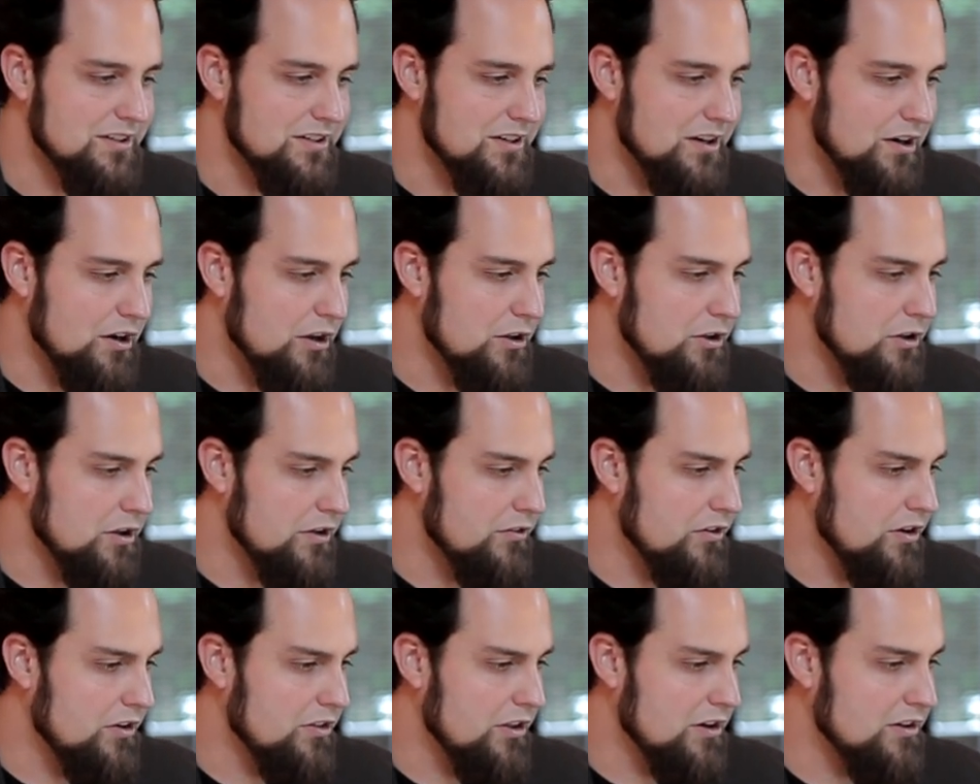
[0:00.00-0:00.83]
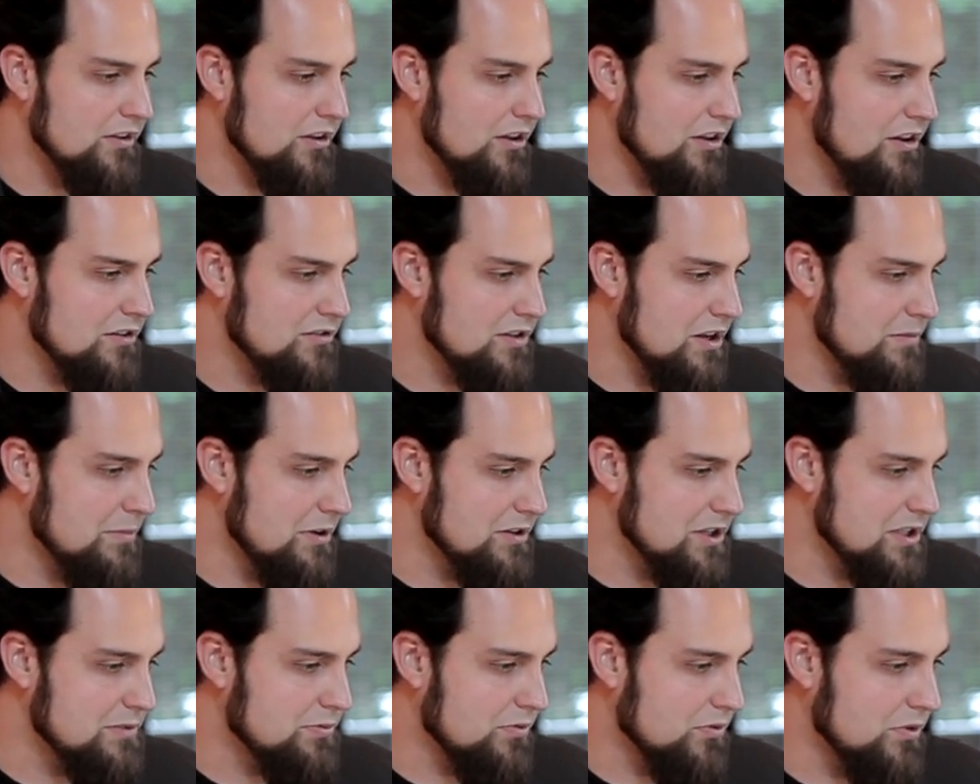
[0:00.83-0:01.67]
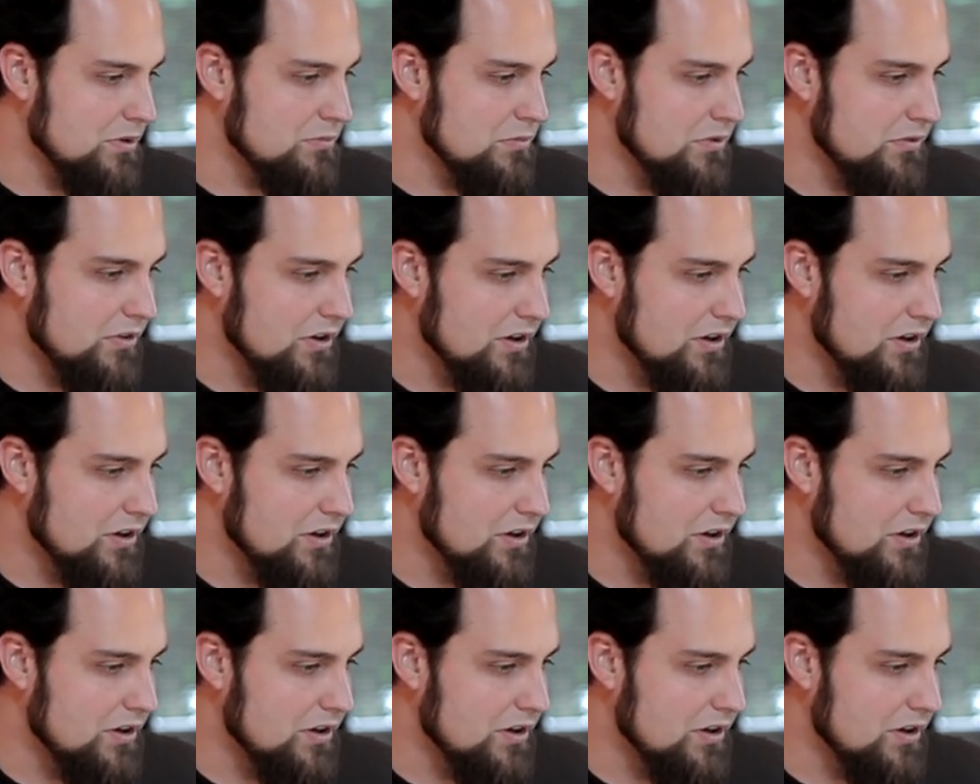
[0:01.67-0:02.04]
All right, you have anything to say about this before we move